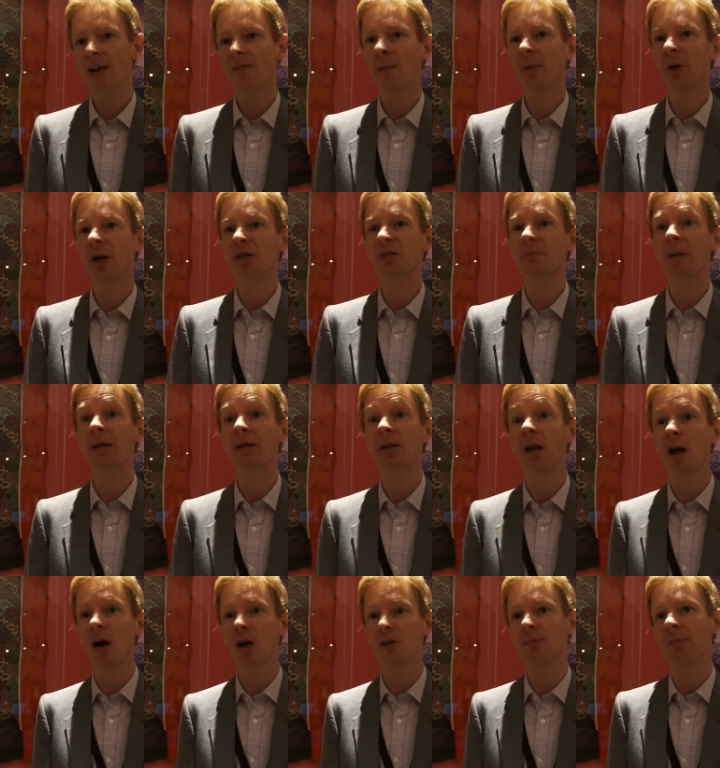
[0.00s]
And if I'm going to spend a
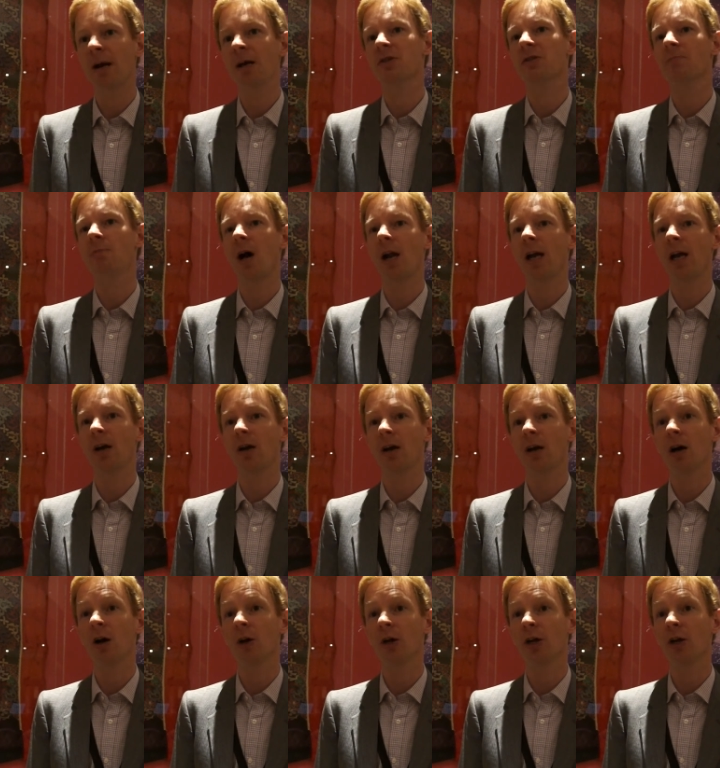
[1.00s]
large amount of money on a,
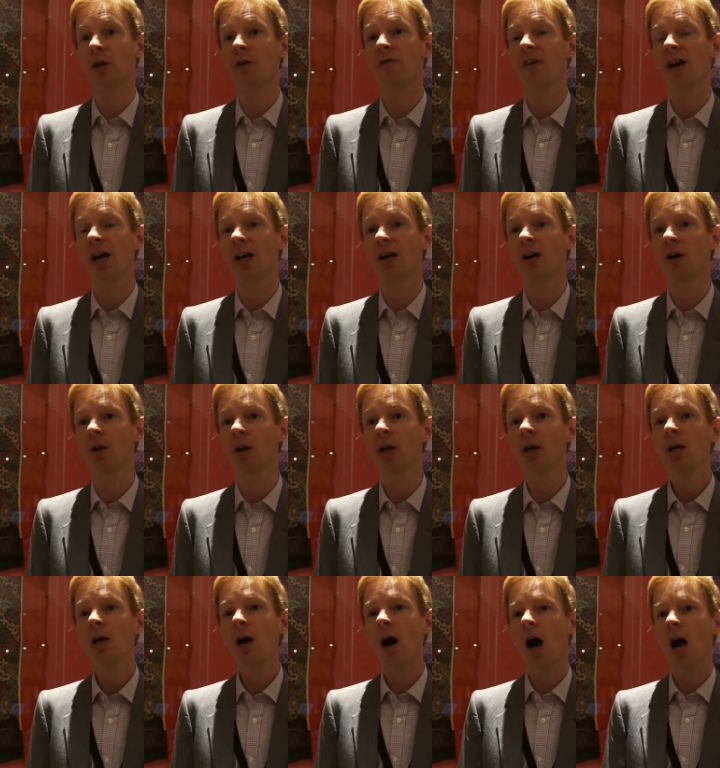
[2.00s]
on a new vehicle,
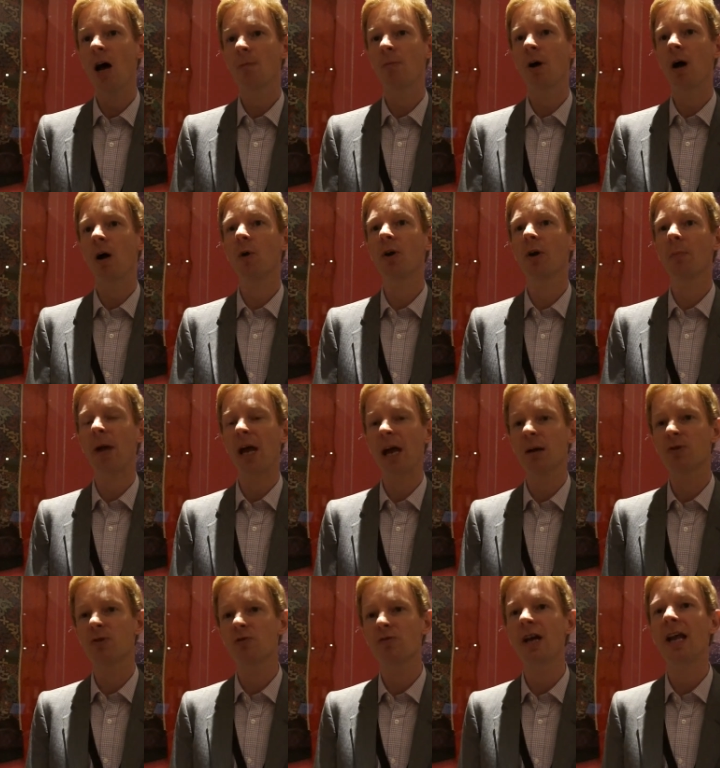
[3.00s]
um, I want to be
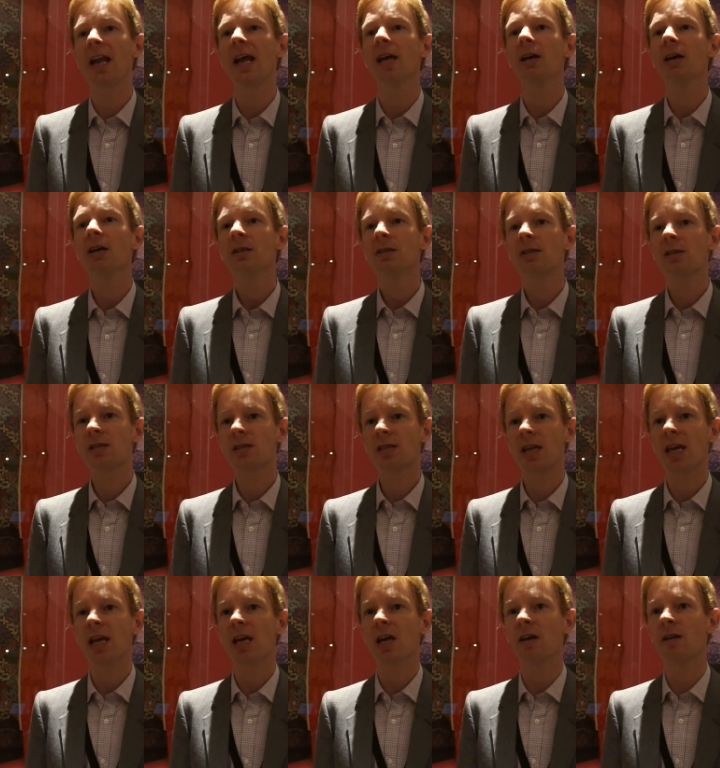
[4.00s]
able to really
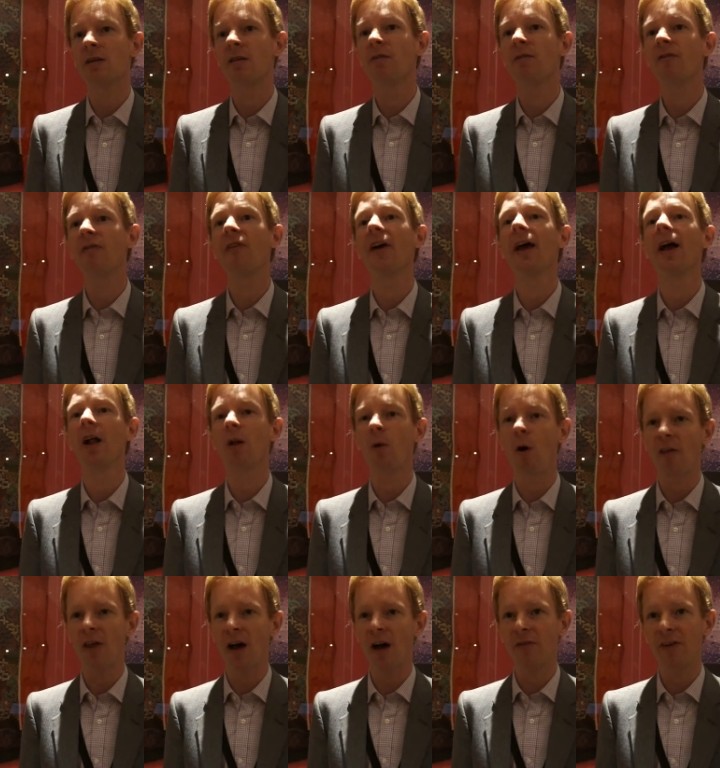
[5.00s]
see and feel
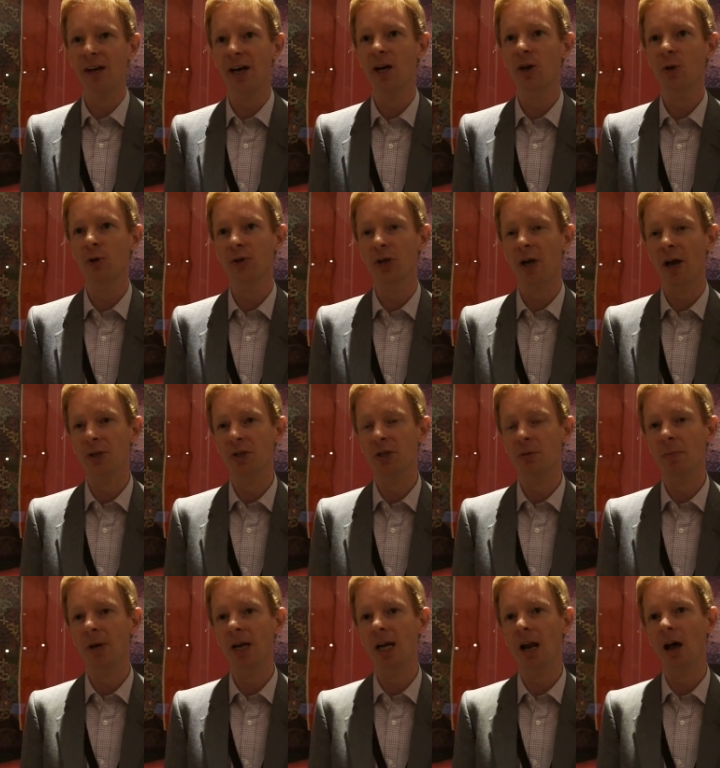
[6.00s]
what that vehicle is going to
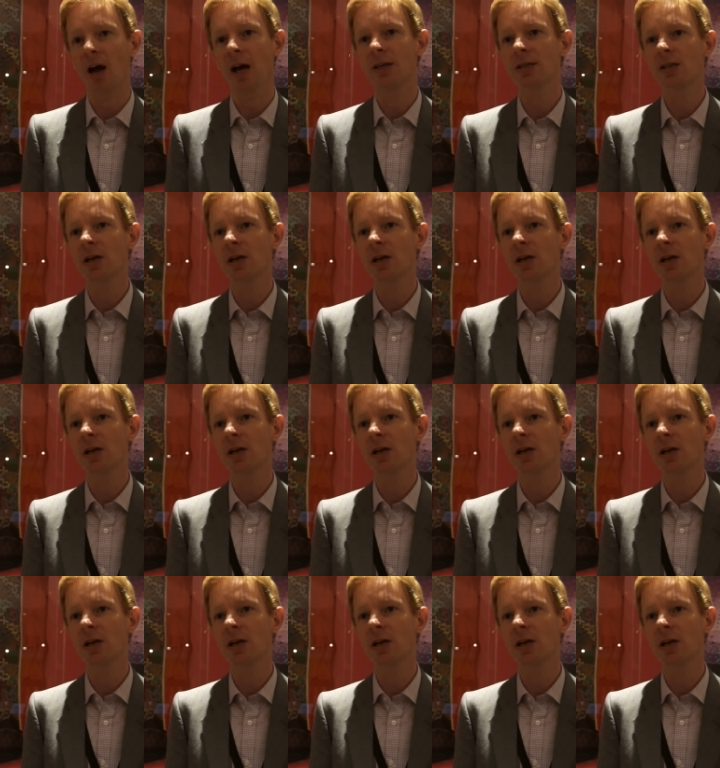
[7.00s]
be like.